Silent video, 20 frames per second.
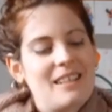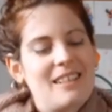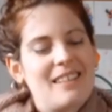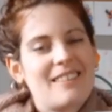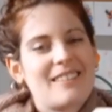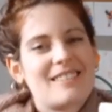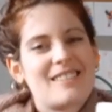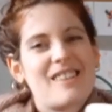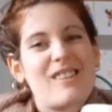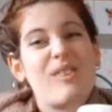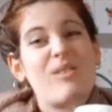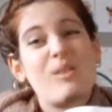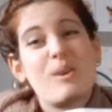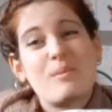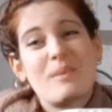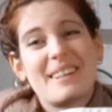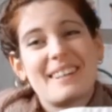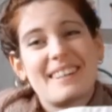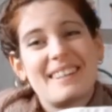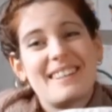Because I thought, what am
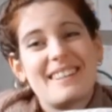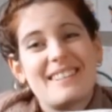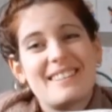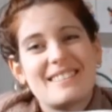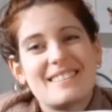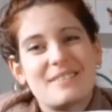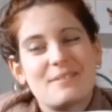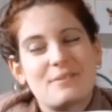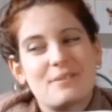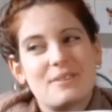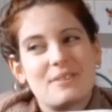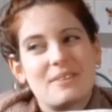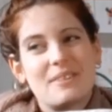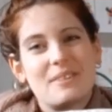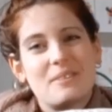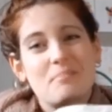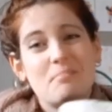I going to use it for?